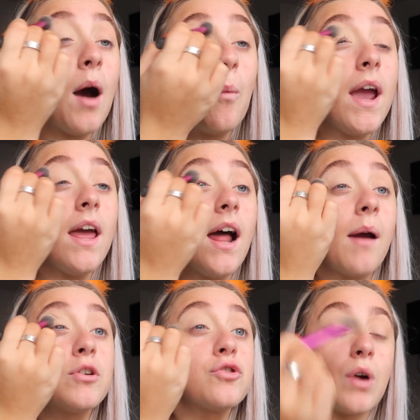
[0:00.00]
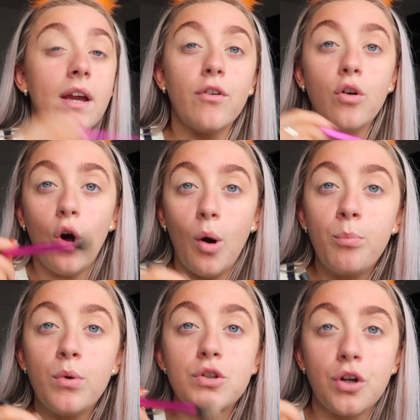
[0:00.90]
when I was driving
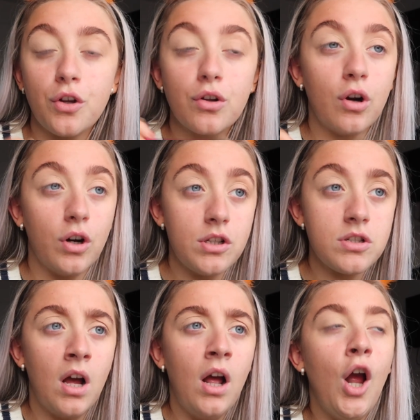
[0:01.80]
up to their house,